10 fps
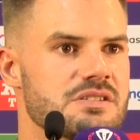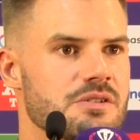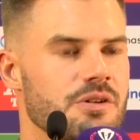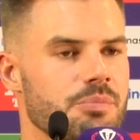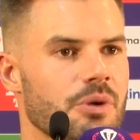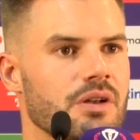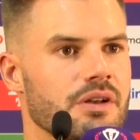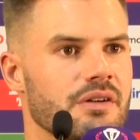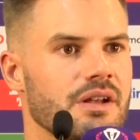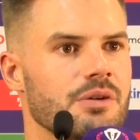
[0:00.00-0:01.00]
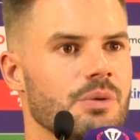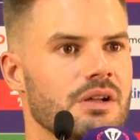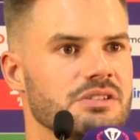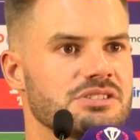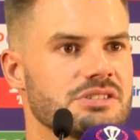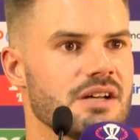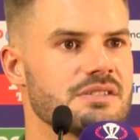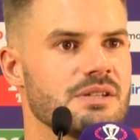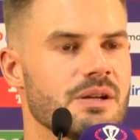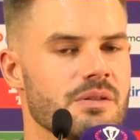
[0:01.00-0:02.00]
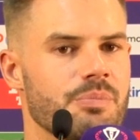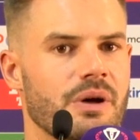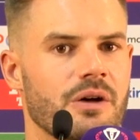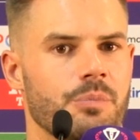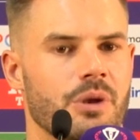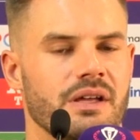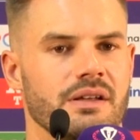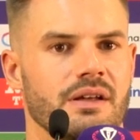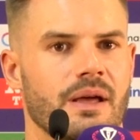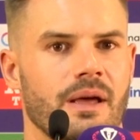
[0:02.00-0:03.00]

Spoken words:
started bowling really well just outside of the power play